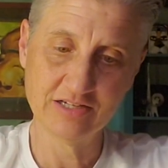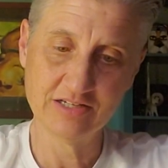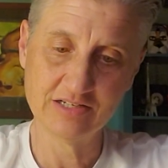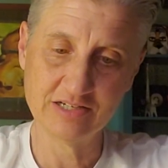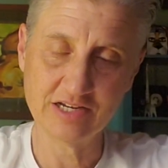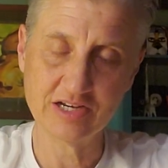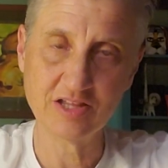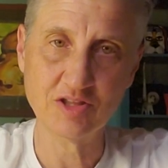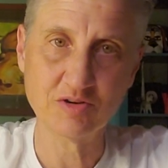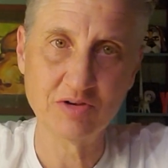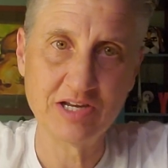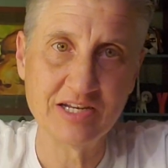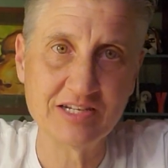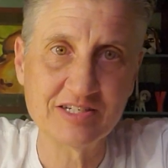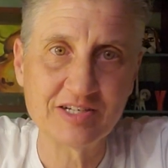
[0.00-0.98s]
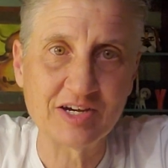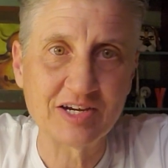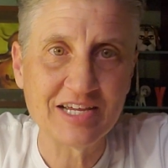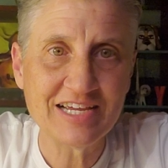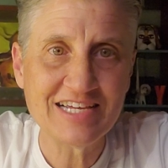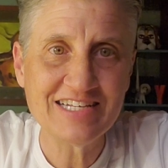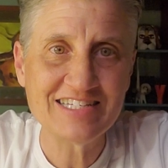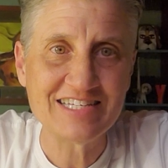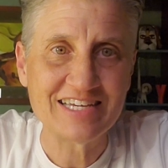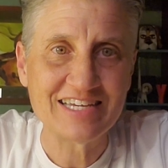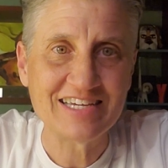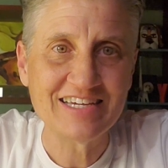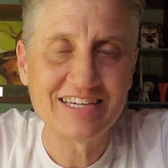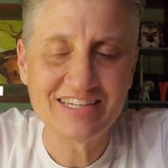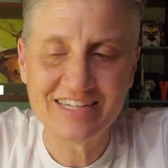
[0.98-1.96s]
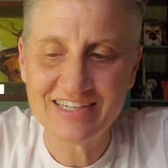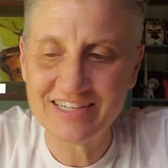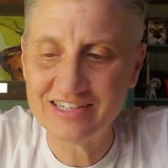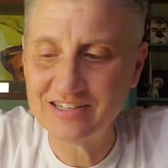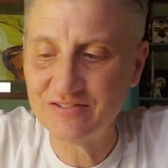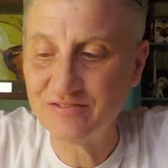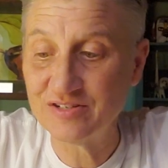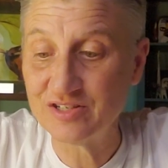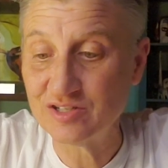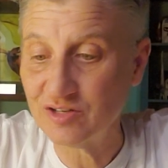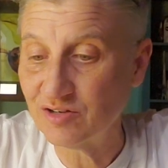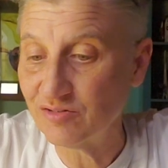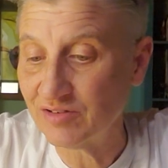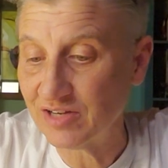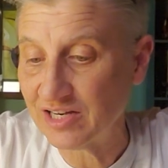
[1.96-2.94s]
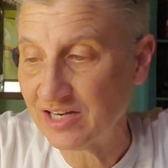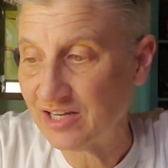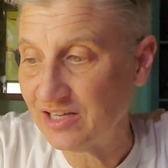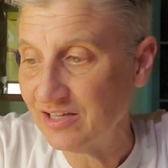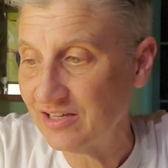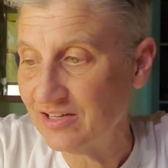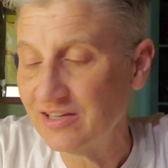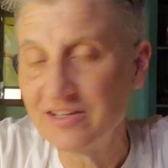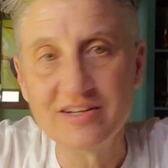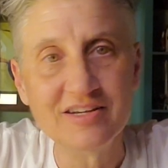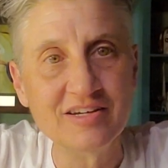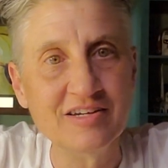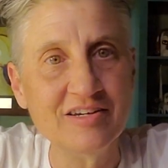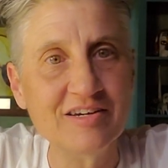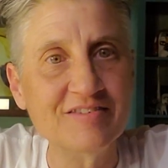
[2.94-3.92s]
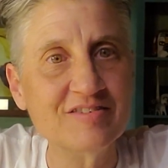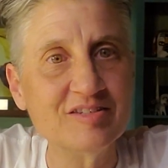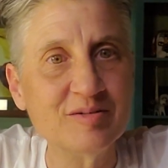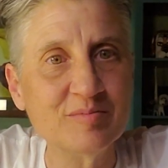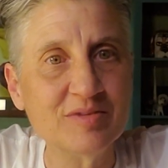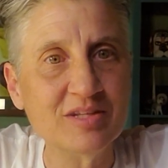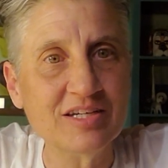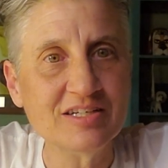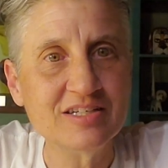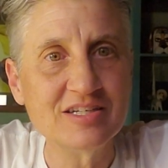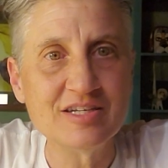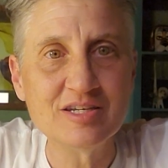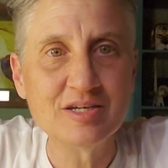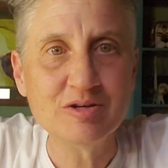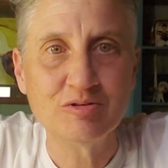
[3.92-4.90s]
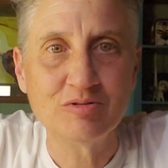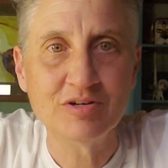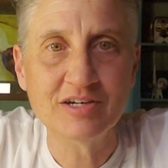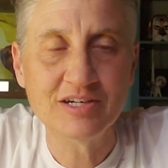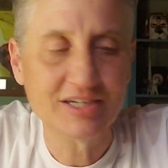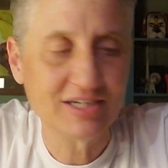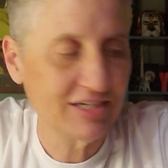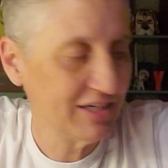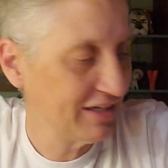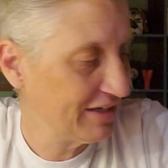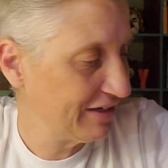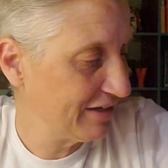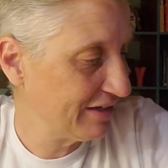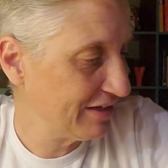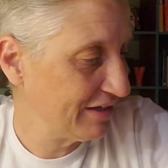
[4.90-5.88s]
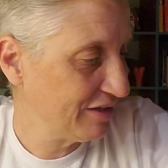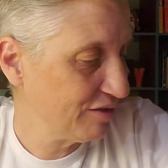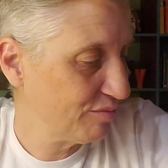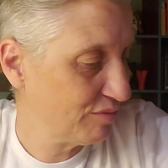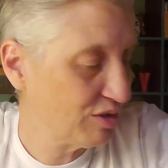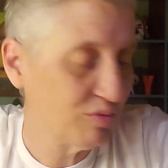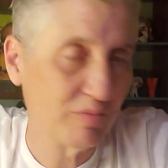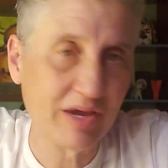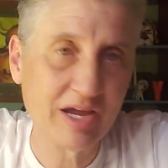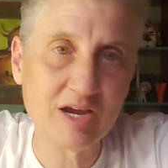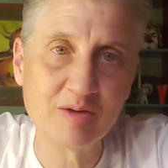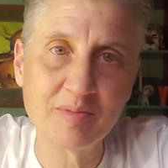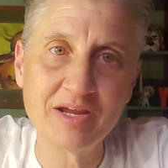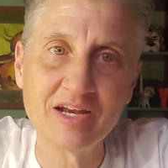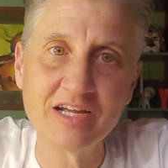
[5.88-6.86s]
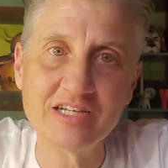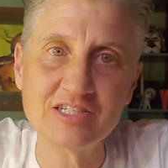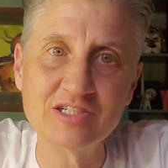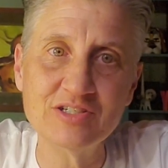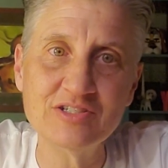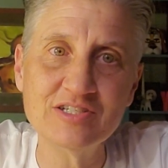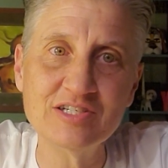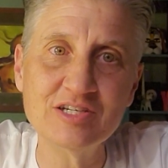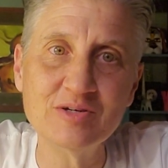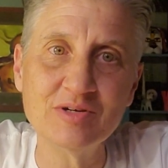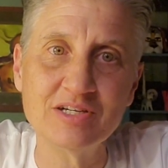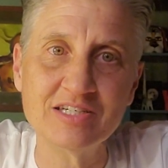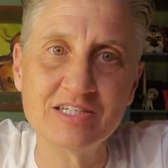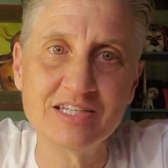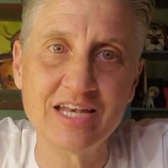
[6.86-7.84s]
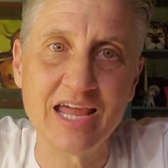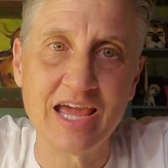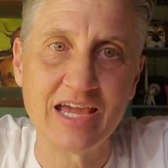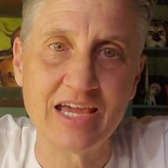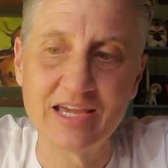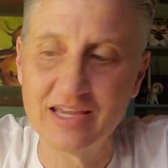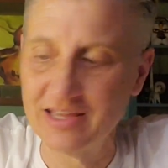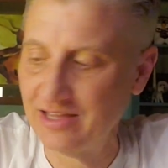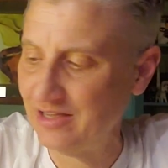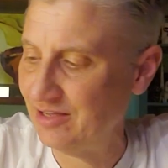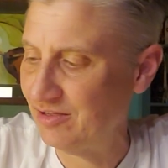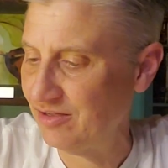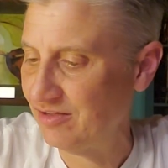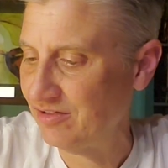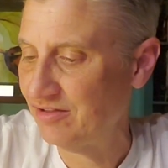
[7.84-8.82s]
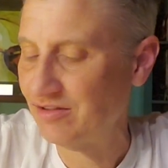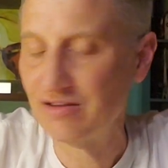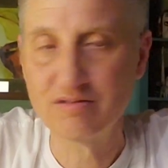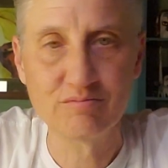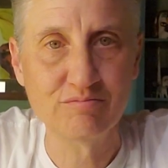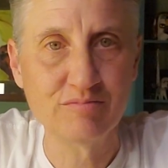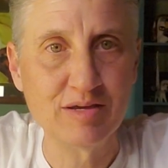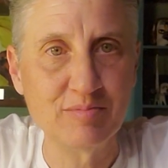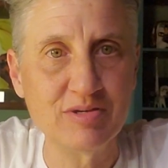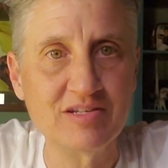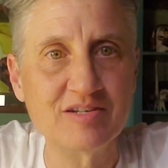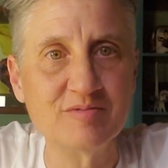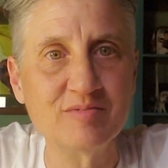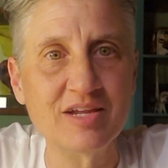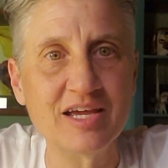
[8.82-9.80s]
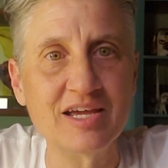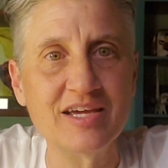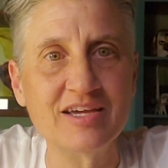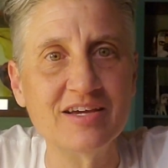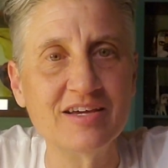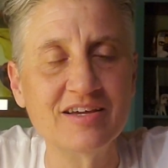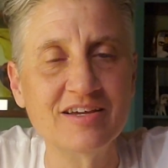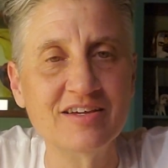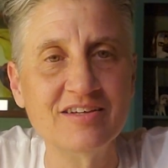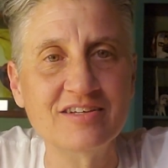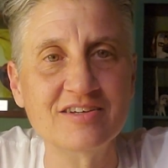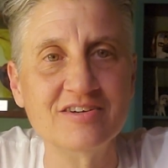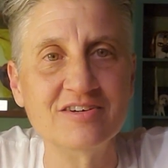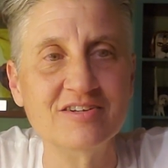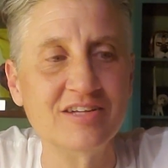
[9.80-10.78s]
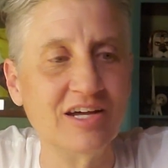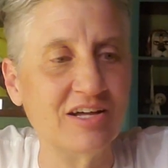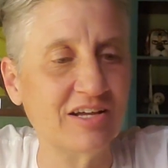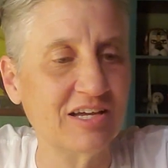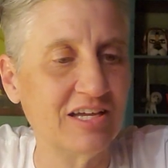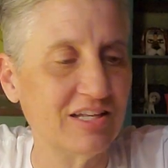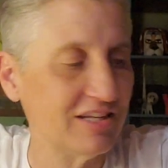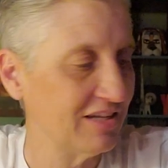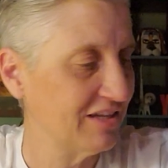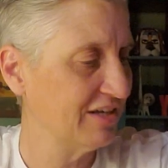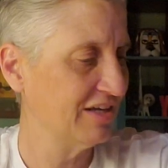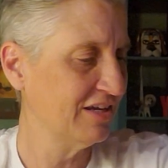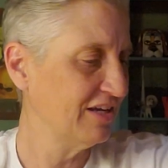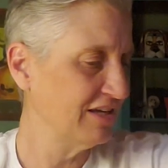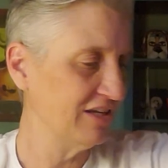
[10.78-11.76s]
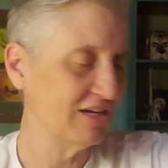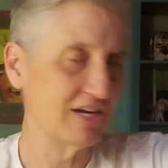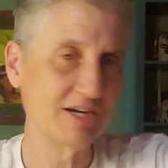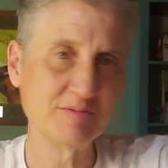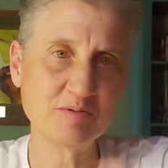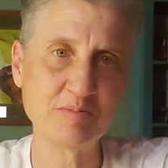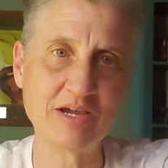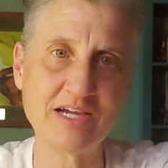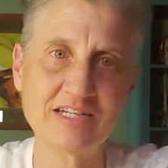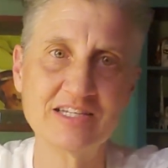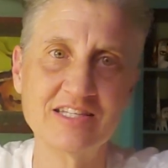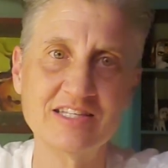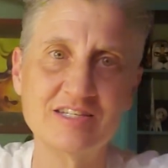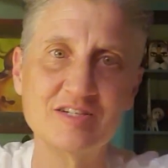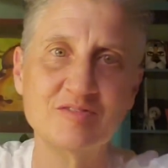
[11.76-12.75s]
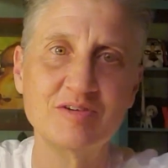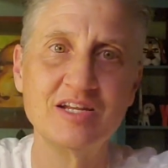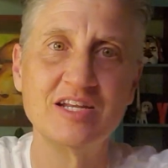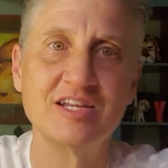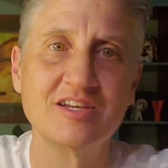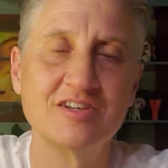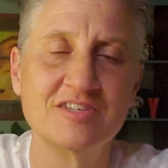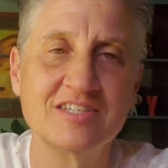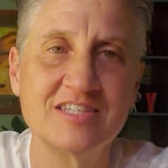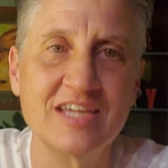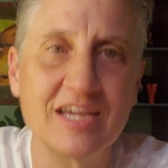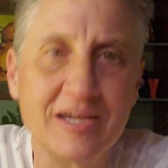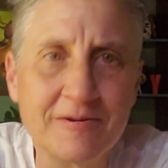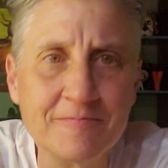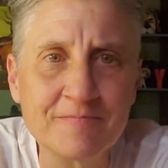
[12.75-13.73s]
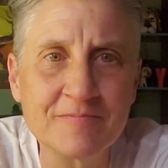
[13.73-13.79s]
None of the readings are easy, and if it's your reading, you have something to do, and you may or may not choose to do it today. Maybe someday I'll get you coming back to this reading, and you'll say,